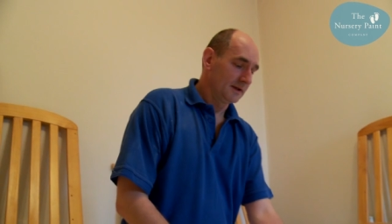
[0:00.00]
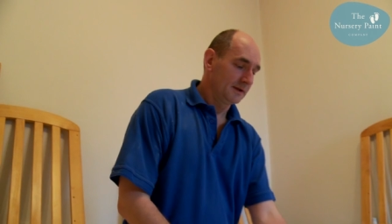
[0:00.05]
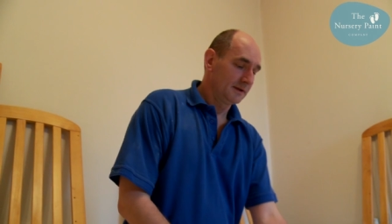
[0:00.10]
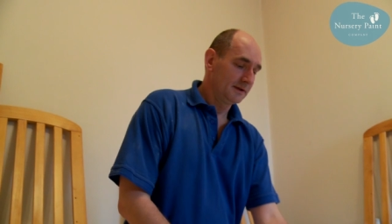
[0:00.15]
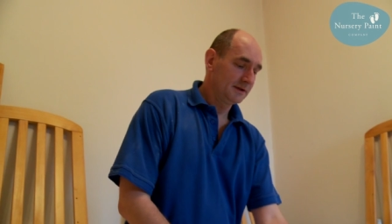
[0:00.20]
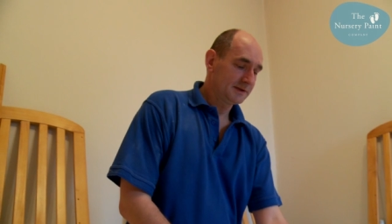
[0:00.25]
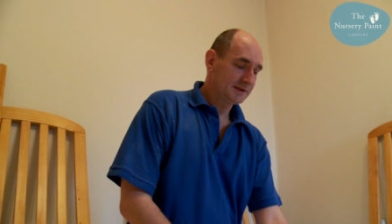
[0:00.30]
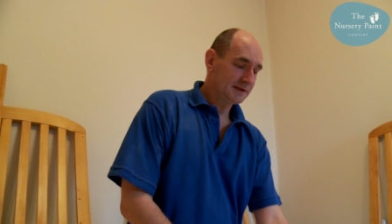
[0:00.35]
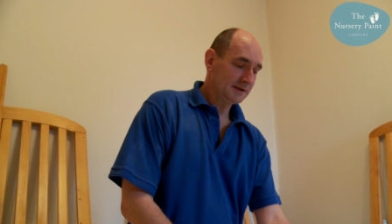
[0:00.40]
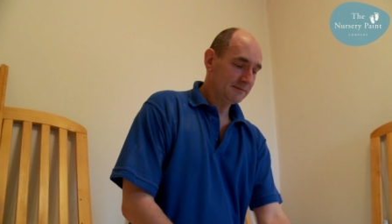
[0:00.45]

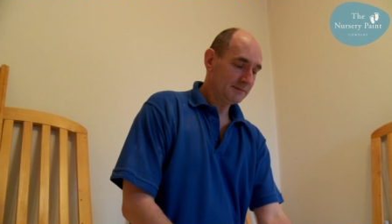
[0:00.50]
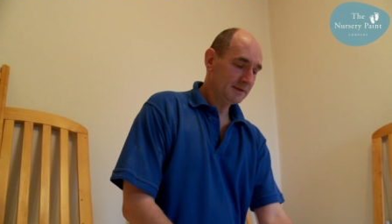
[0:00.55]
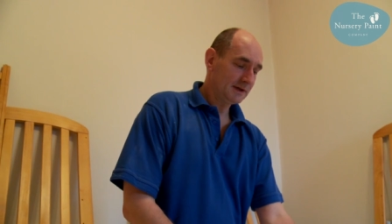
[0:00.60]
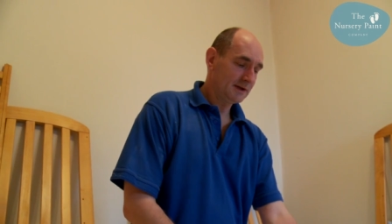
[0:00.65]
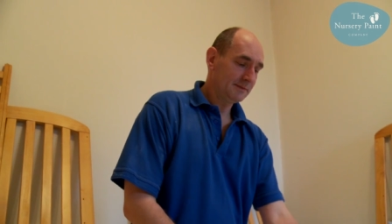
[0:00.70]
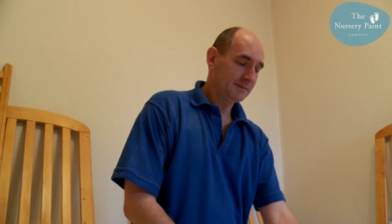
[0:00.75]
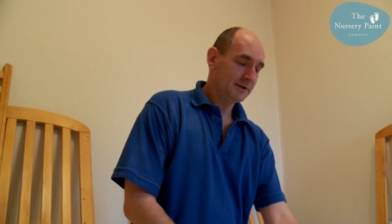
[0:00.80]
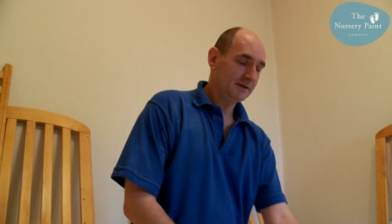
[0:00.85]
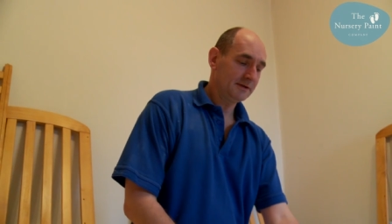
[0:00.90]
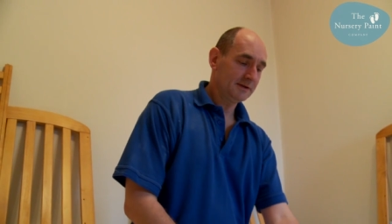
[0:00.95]
your tin might
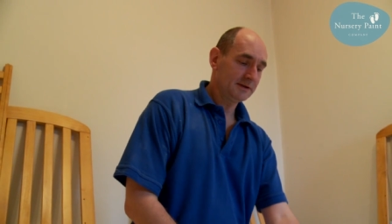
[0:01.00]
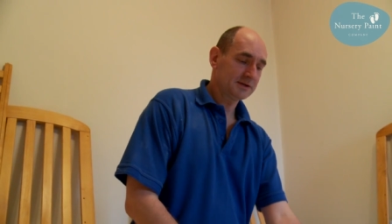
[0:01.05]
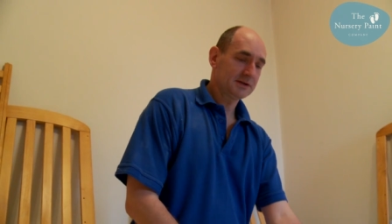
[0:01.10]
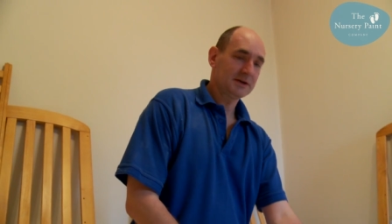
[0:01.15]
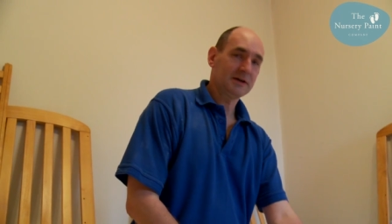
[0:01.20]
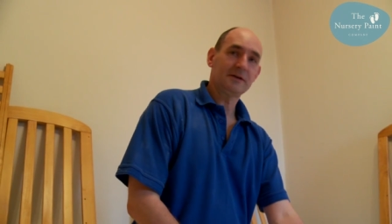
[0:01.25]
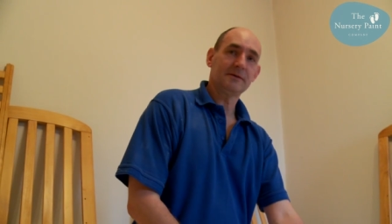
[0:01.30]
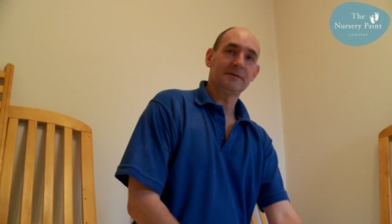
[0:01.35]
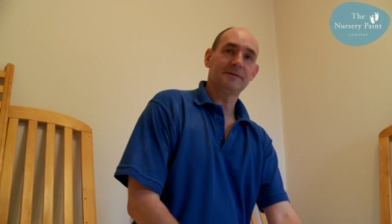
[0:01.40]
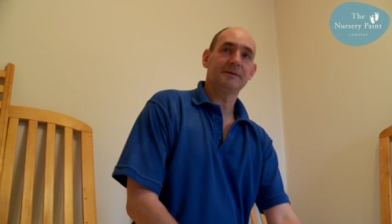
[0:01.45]
have been on the
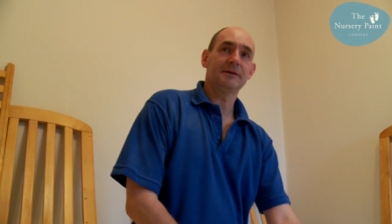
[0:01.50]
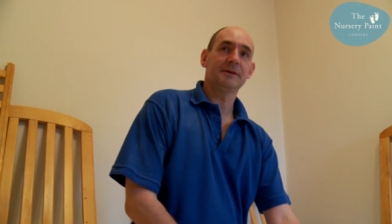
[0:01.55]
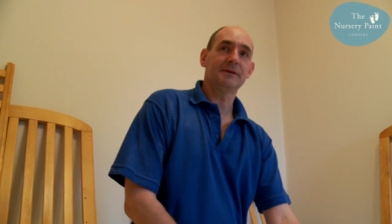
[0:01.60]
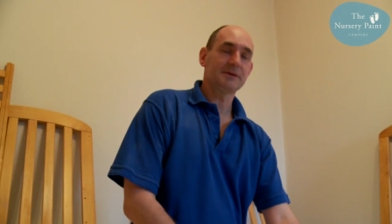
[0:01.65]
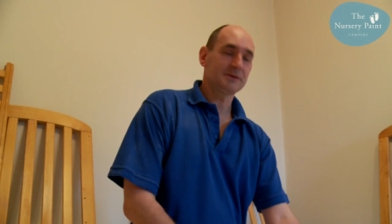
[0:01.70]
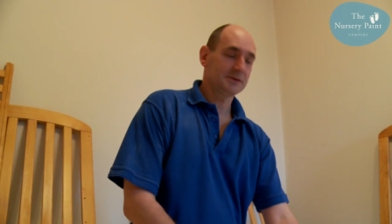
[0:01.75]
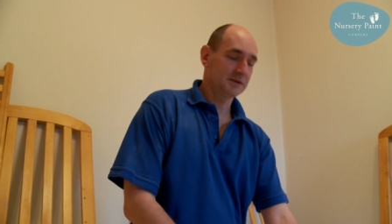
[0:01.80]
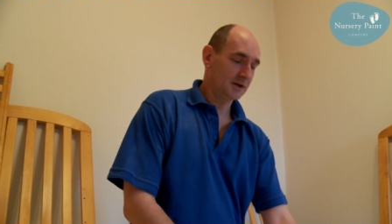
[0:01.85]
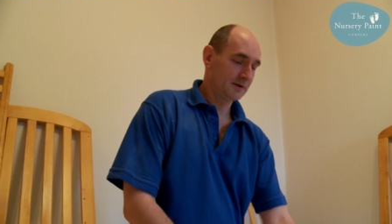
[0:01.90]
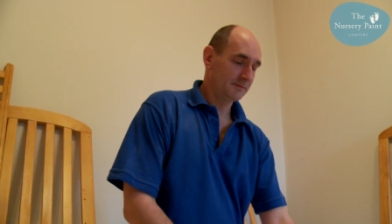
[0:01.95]
shelf in
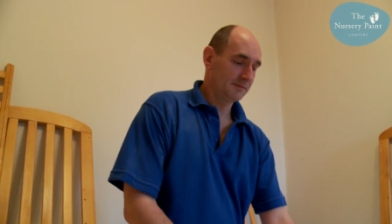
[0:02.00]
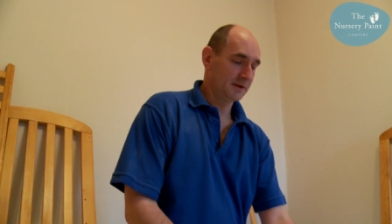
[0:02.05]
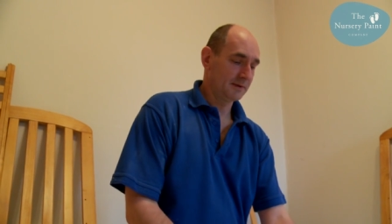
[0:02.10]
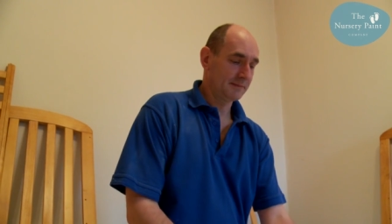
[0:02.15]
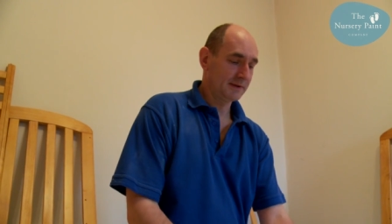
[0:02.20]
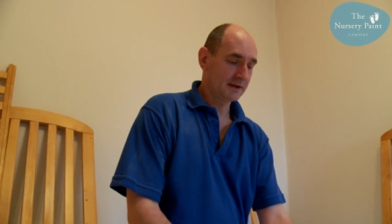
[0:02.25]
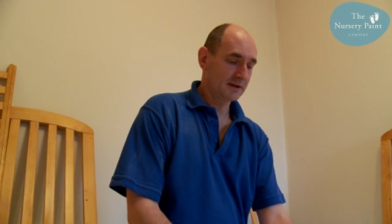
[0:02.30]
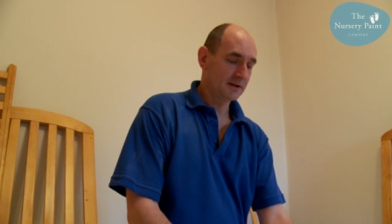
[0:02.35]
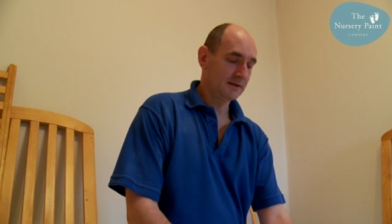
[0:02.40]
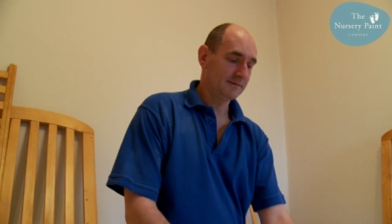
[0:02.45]
the shop, in the
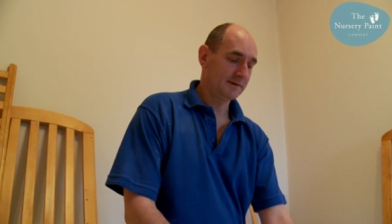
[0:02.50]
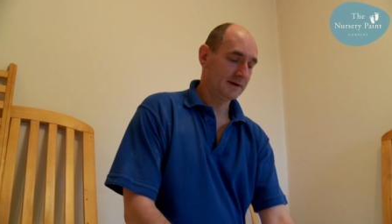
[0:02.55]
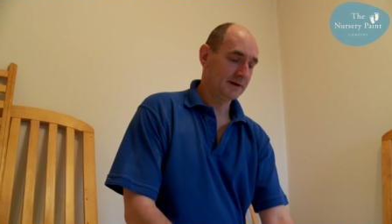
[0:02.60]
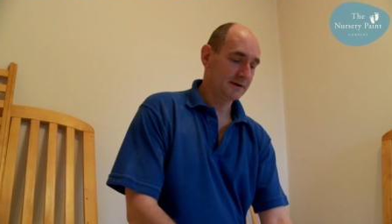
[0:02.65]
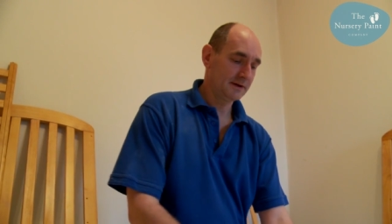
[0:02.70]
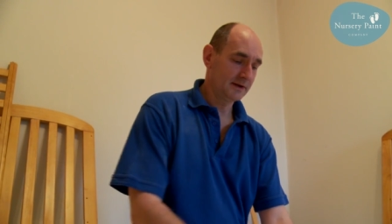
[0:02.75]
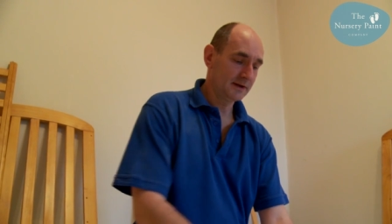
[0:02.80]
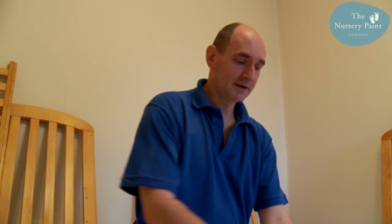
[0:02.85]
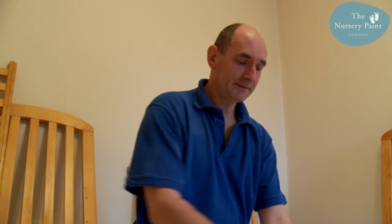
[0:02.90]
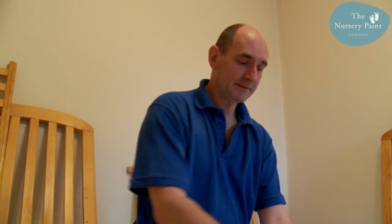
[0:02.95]
back of the
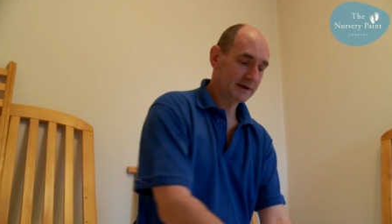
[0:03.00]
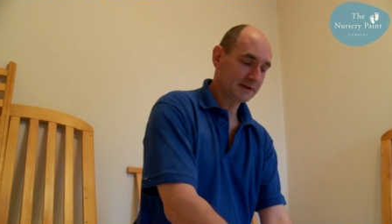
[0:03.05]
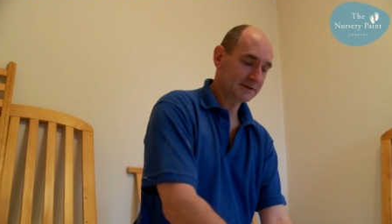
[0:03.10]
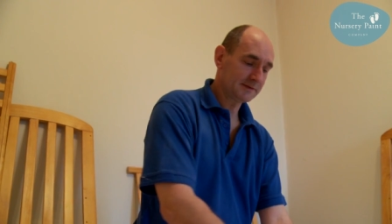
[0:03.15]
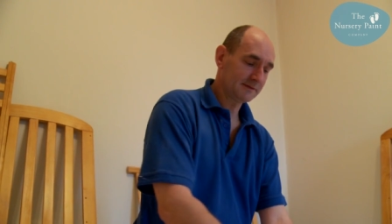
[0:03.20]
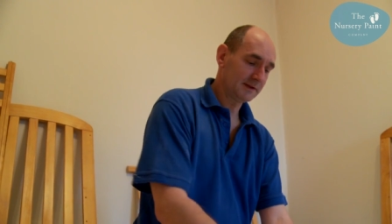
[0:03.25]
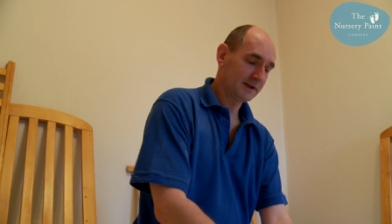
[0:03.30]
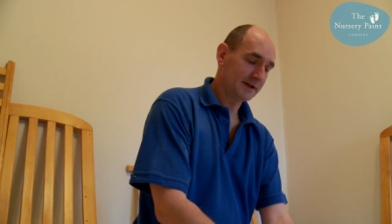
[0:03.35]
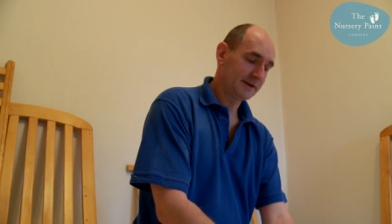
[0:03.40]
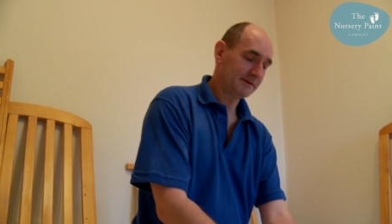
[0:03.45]
van, and you might
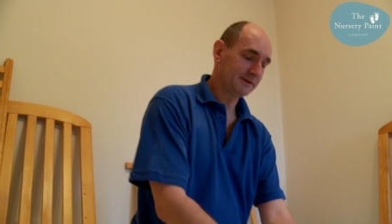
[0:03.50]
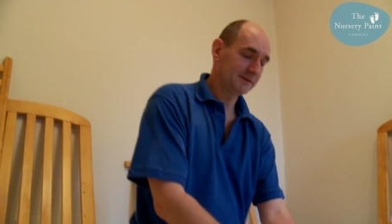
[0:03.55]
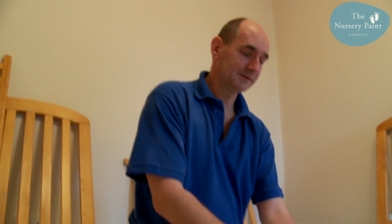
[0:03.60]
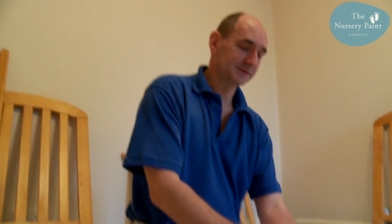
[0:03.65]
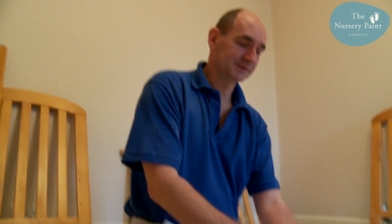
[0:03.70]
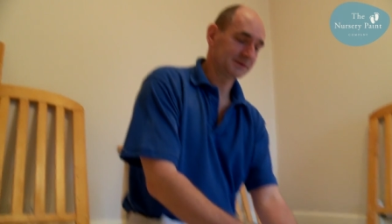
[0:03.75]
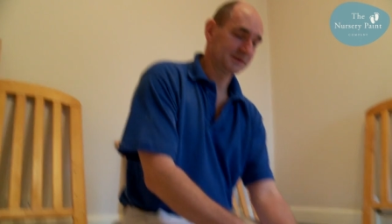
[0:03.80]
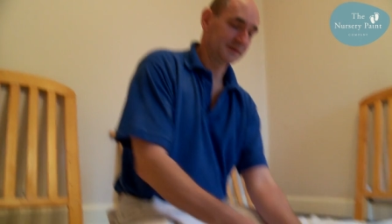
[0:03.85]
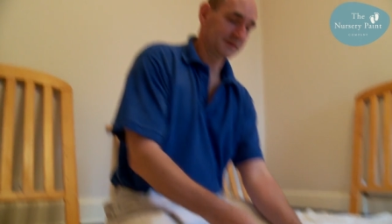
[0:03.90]
have a layer of dust